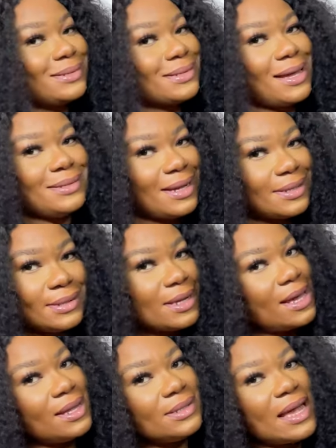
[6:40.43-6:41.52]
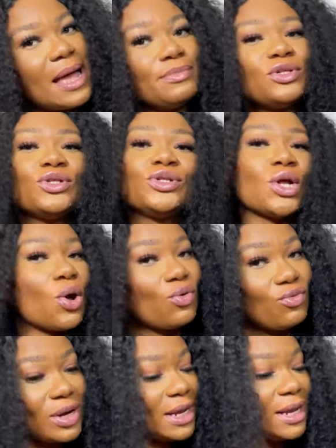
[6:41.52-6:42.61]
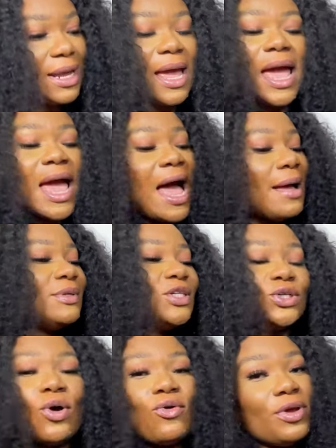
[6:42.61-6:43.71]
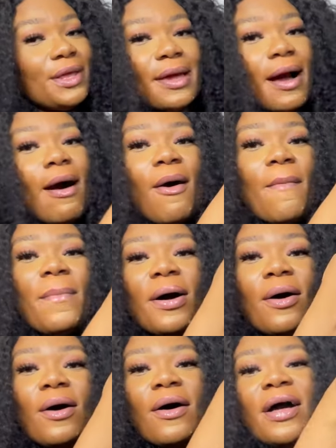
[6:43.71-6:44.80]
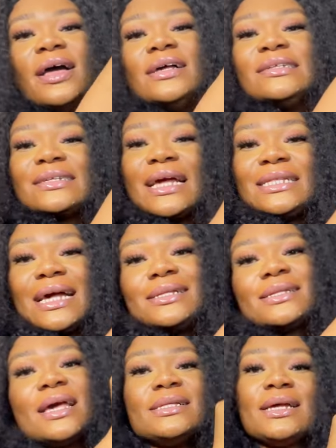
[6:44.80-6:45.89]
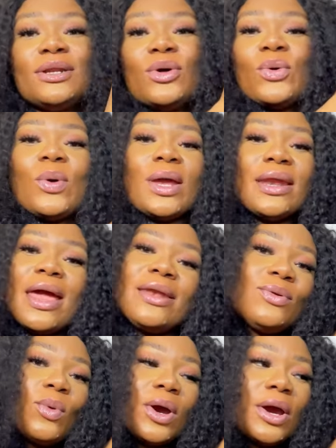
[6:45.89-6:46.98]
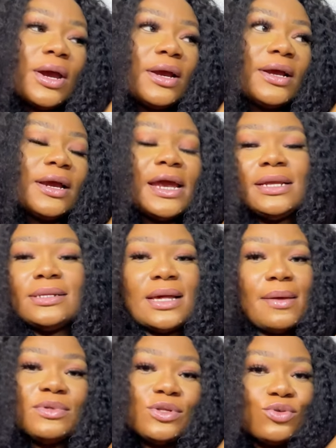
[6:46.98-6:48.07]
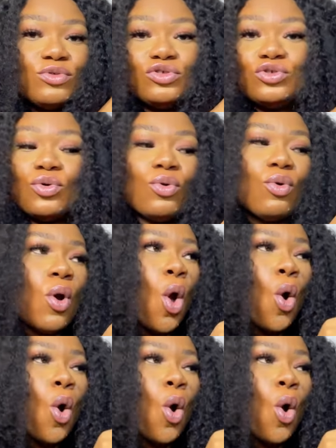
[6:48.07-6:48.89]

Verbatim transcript: skater skirts. I'm sorry. I'm sorry, y'all, but skater skirts are not going anywhere anytime soon, so